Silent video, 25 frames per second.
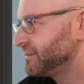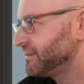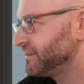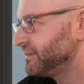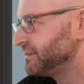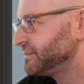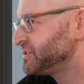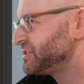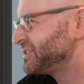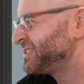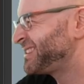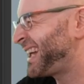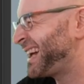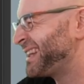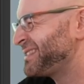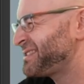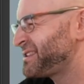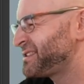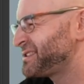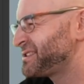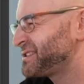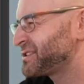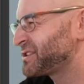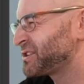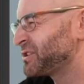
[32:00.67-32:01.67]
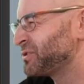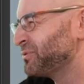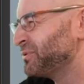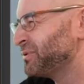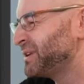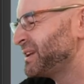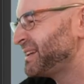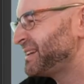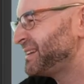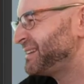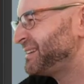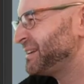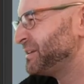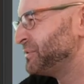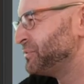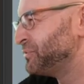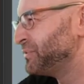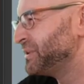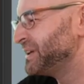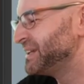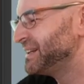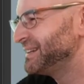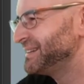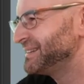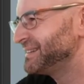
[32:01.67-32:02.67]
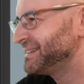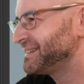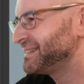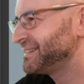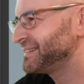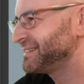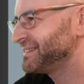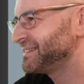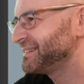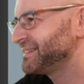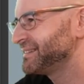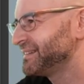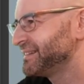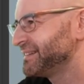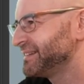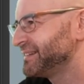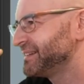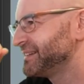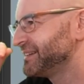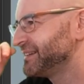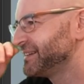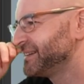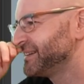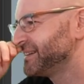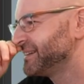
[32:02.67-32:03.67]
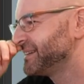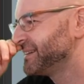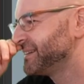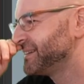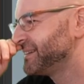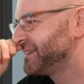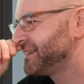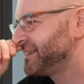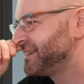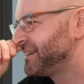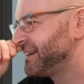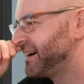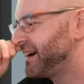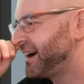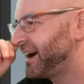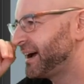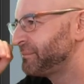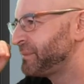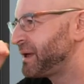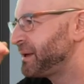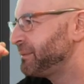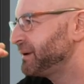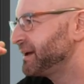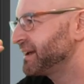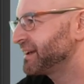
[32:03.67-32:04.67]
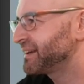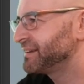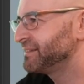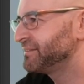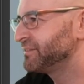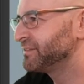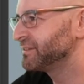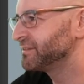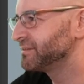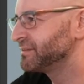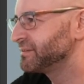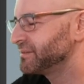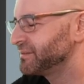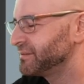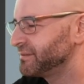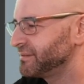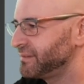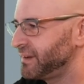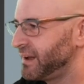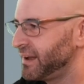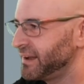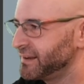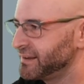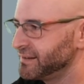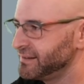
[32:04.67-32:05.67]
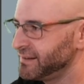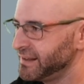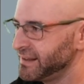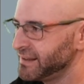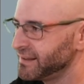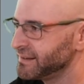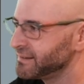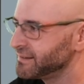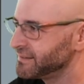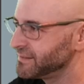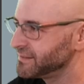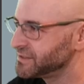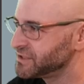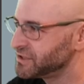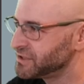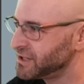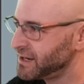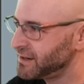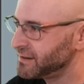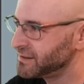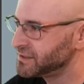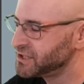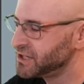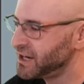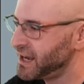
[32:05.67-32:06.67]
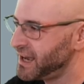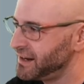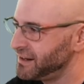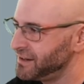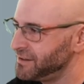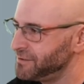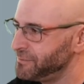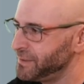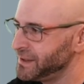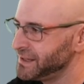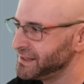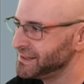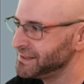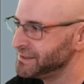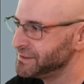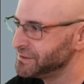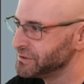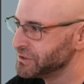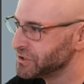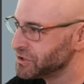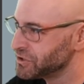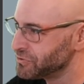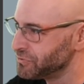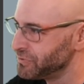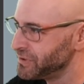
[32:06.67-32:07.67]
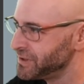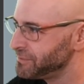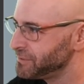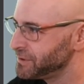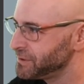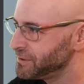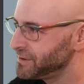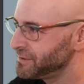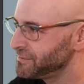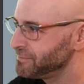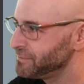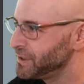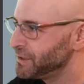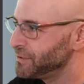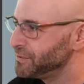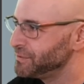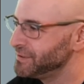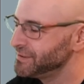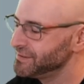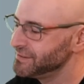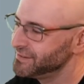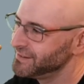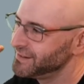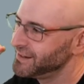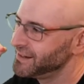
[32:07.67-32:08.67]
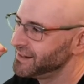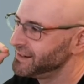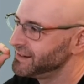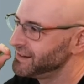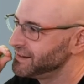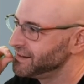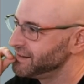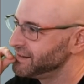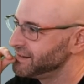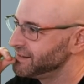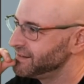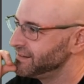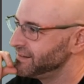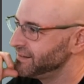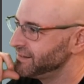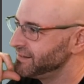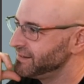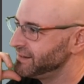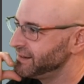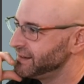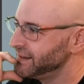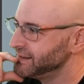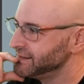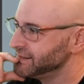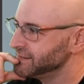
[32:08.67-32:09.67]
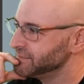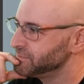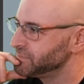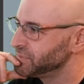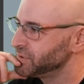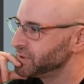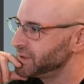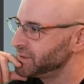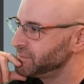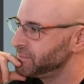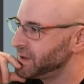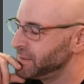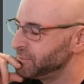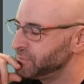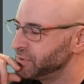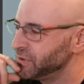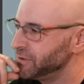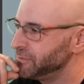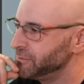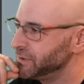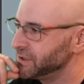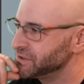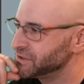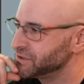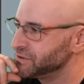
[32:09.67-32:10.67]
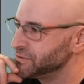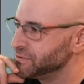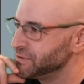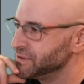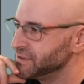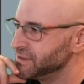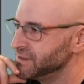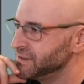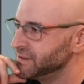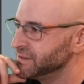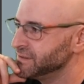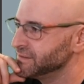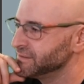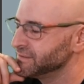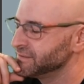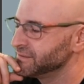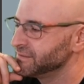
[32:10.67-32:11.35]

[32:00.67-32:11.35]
just at the screen and read it, maybe I can like channel my inner streamer mode and pretty much do the